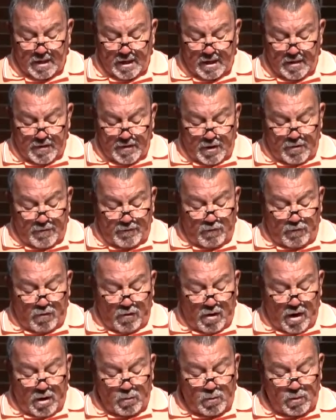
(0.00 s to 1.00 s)
Therefore
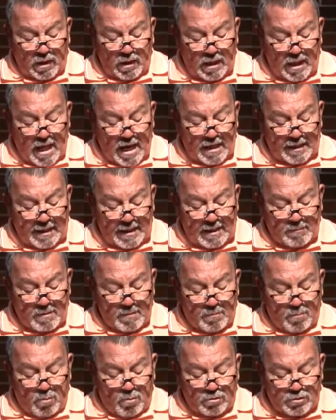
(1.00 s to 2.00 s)
I will allot him a
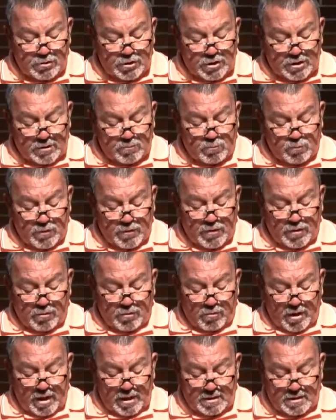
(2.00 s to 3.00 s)
portion with the
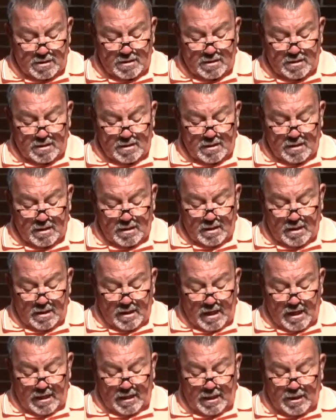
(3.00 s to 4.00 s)
great,
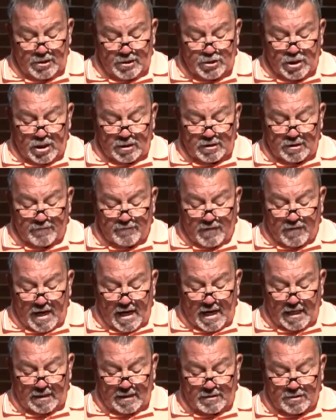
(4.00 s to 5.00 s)
and he shall
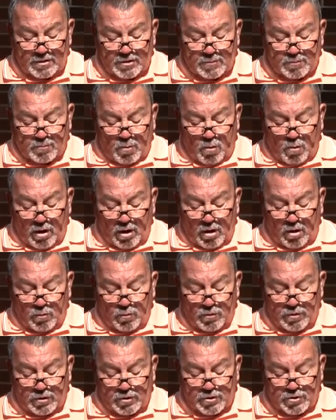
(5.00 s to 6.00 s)
divide the spoil
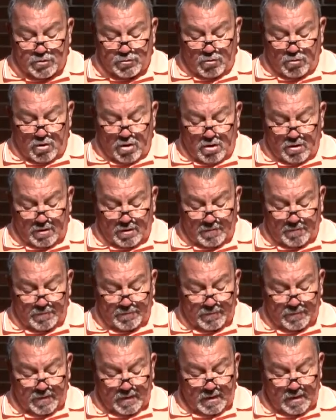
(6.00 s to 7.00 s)
with the strong,
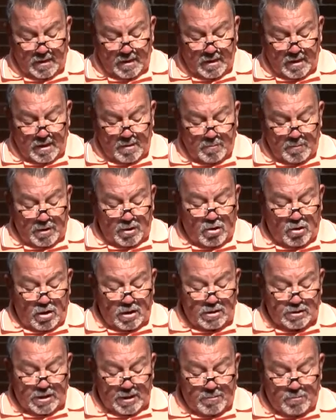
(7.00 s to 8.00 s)

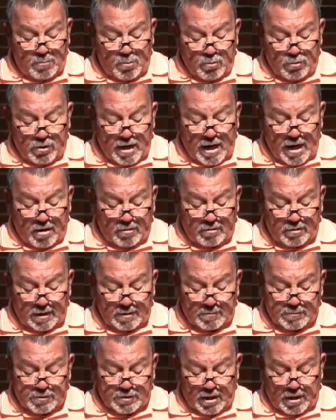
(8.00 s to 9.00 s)
because he poured out
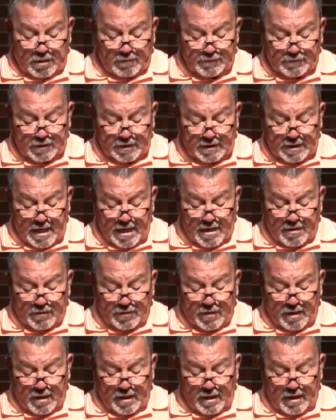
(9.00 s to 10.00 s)
himself to death
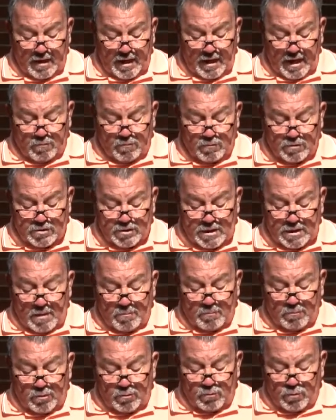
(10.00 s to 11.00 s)
and was
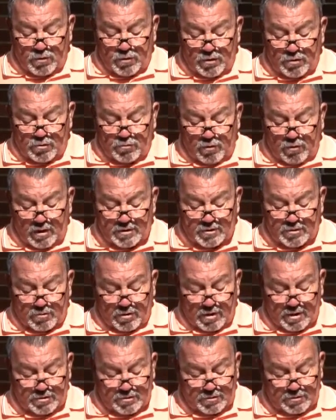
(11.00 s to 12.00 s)
numbered with the
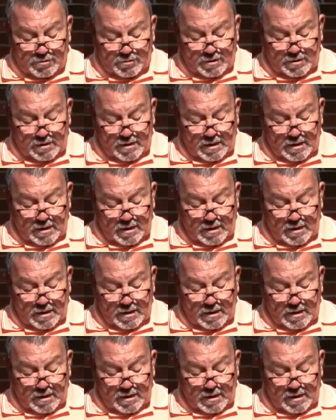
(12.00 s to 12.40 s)
transgressors.